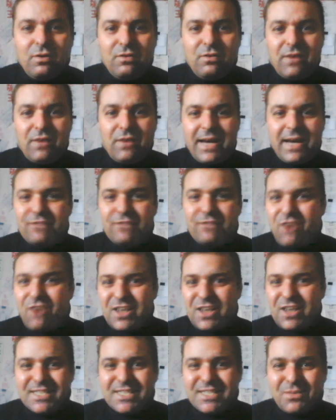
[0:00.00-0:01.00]
Red
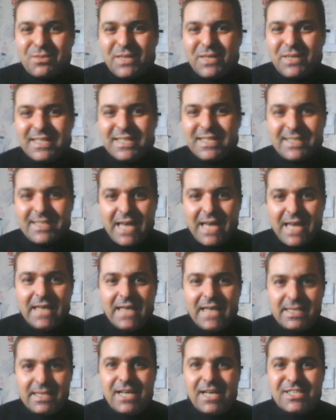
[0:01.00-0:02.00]
Fox with the nine
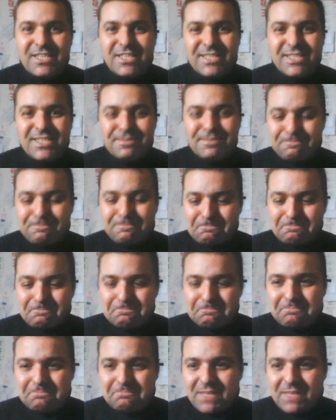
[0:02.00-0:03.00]
tails
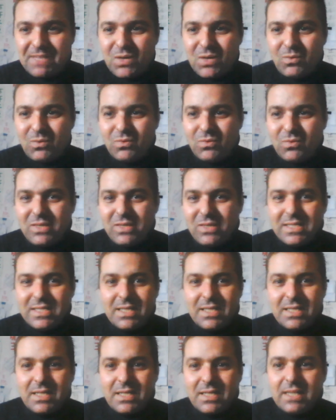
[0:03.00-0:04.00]
was
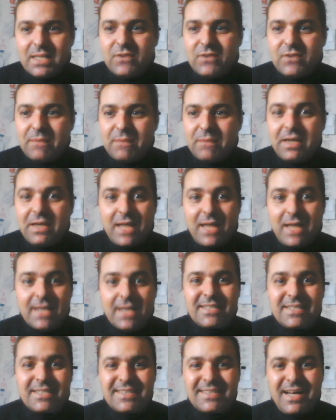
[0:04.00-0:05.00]
a drama. I like
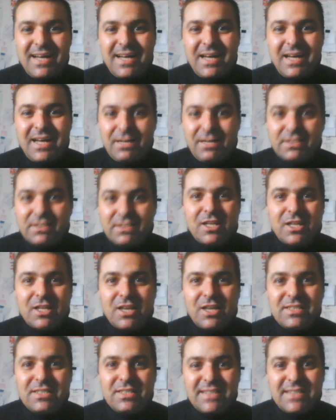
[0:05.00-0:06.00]
it. I love it a
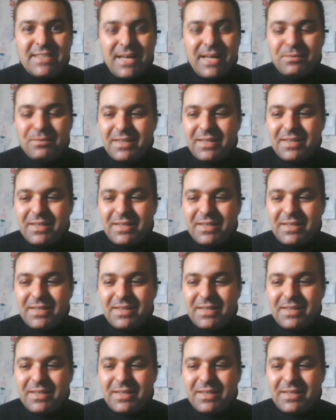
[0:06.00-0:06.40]
lot. That one.